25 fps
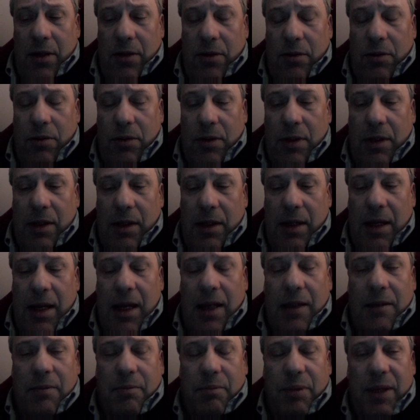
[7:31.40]
to the
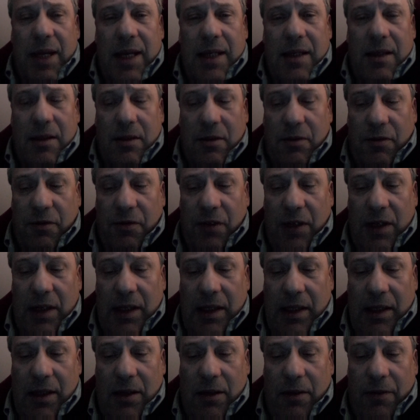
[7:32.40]
unpleasant
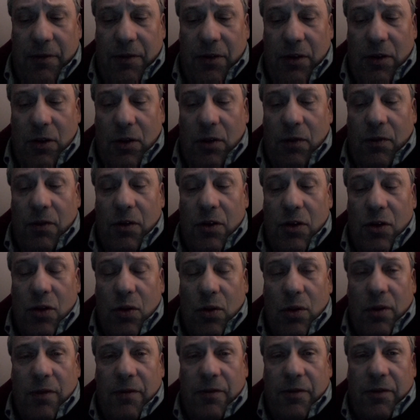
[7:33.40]
feeling of
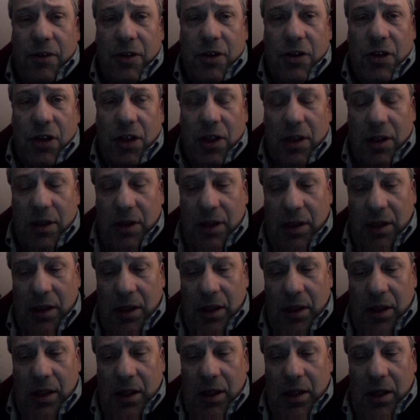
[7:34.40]
individual fragility,
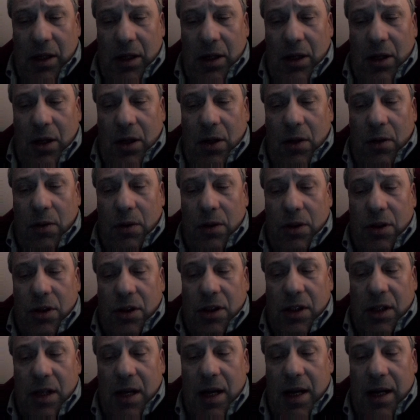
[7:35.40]
which
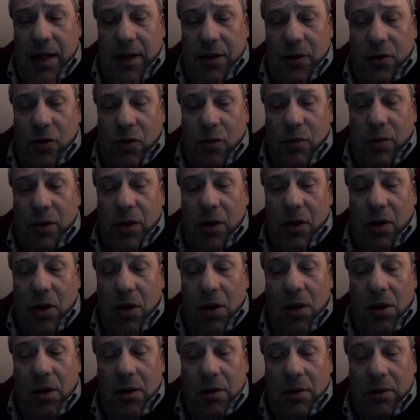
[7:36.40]
is hard to be
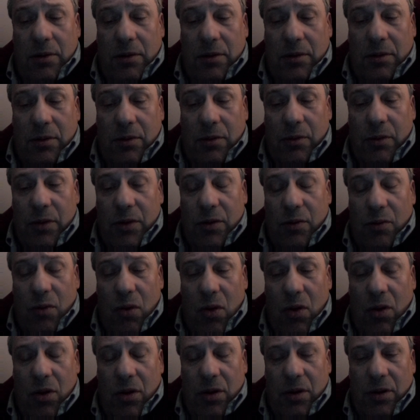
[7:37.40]
called with
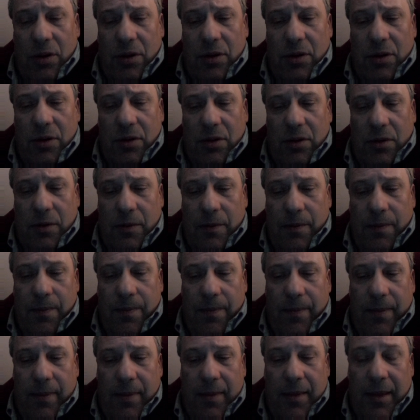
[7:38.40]
words.
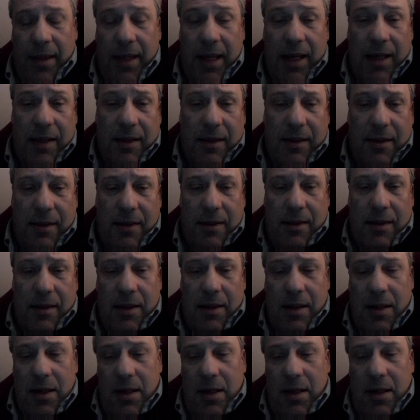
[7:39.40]
Thus,